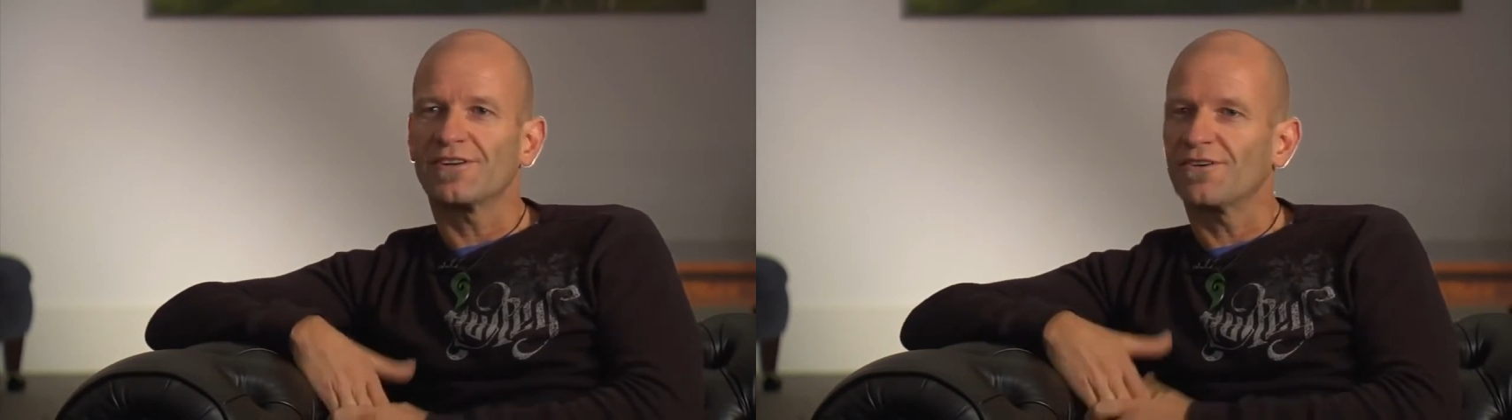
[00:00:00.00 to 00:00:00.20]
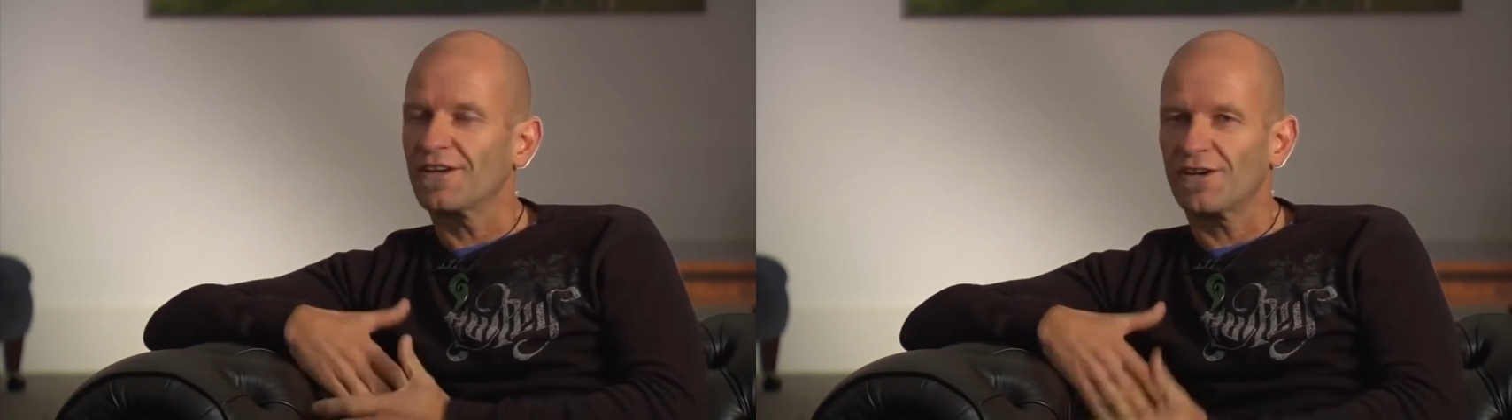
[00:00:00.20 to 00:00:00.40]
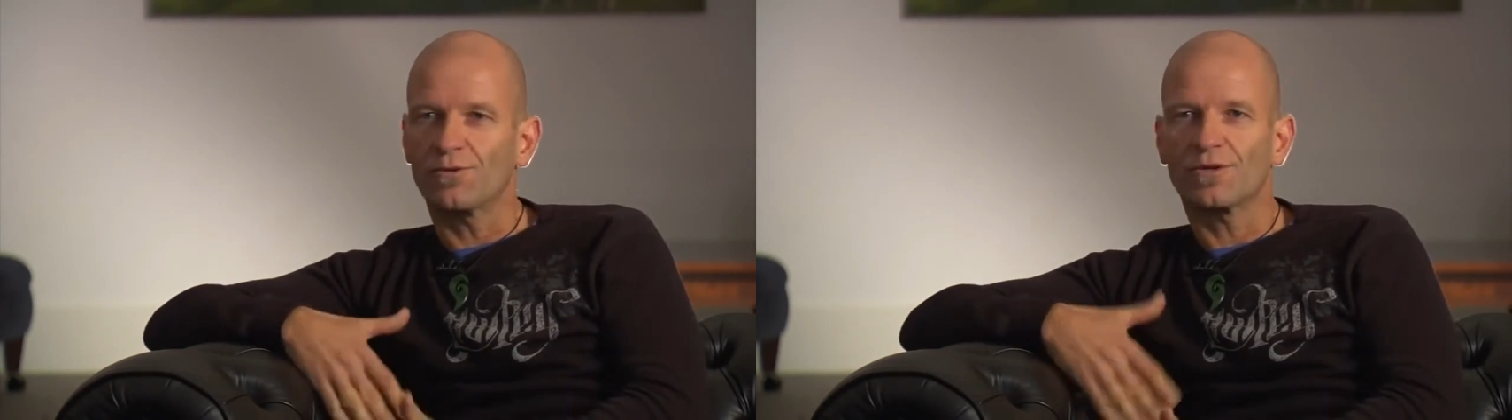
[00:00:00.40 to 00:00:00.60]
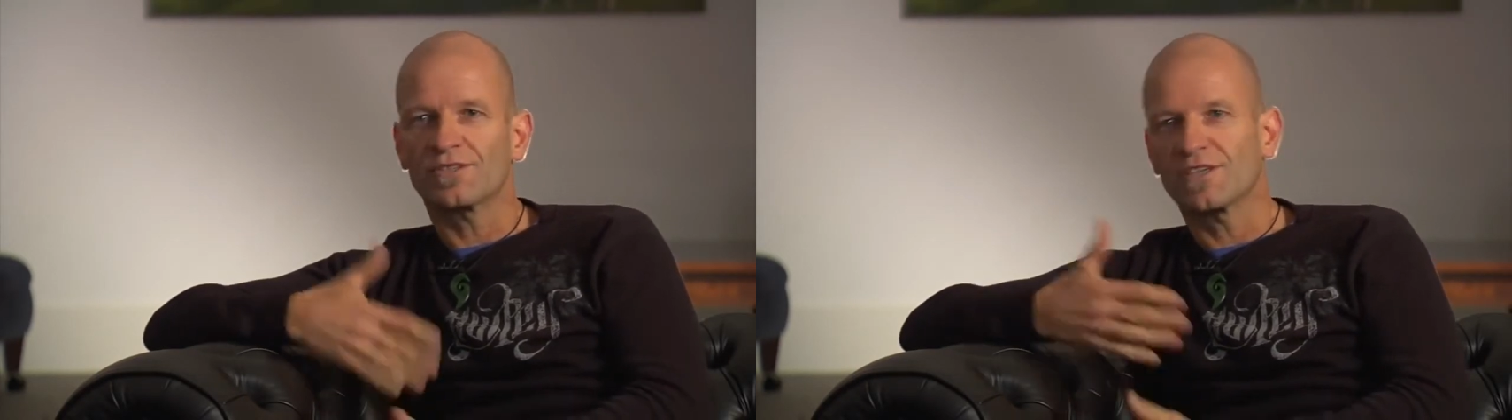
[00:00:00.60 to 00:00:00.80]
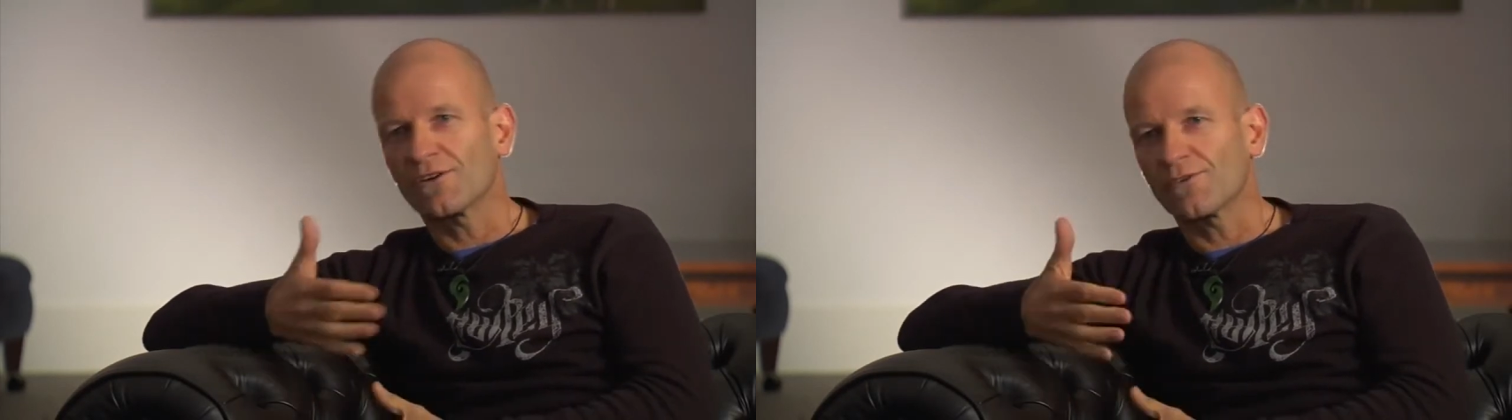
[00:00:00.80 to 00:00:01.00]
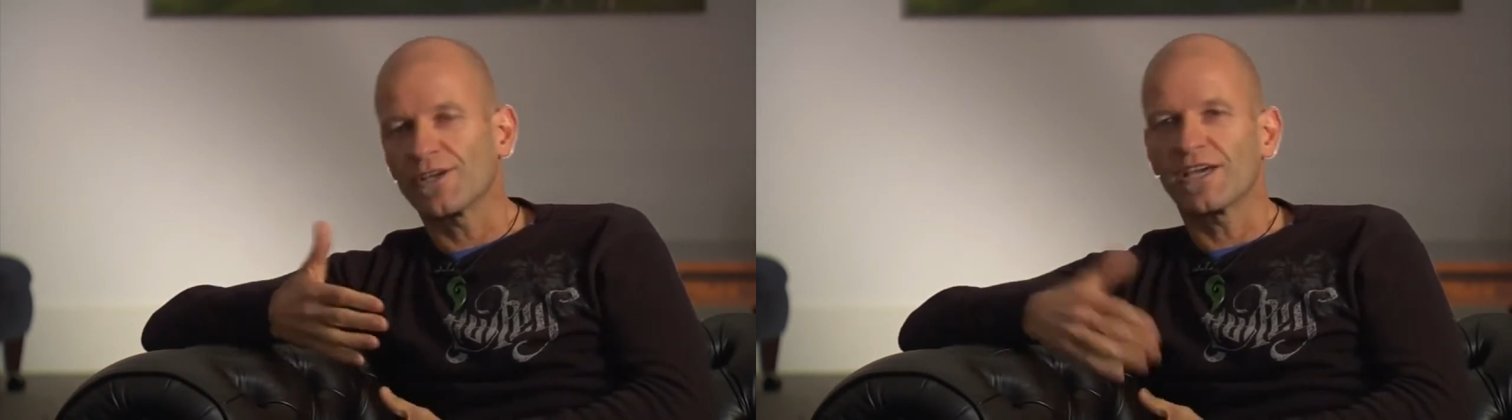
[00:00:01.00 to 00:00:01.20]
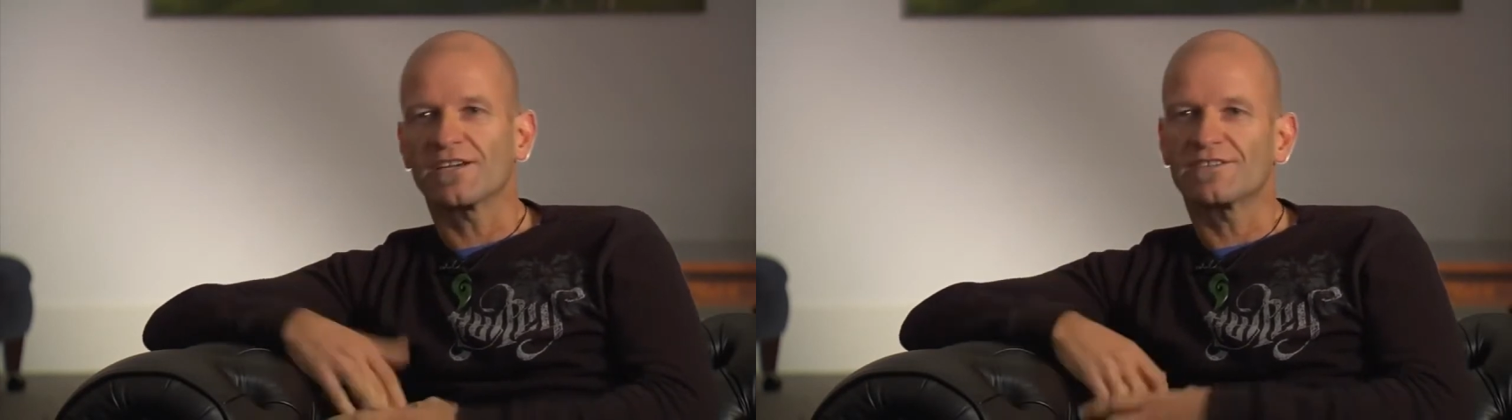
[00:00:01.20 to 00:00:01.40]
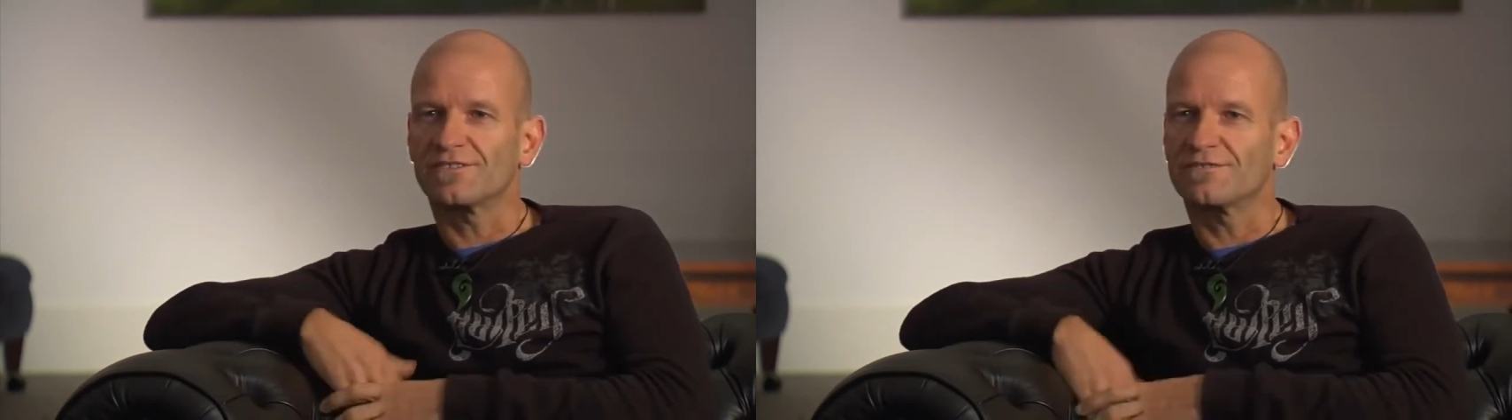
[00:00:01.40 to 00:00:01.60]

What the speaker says: knowing how it works, how it reacts,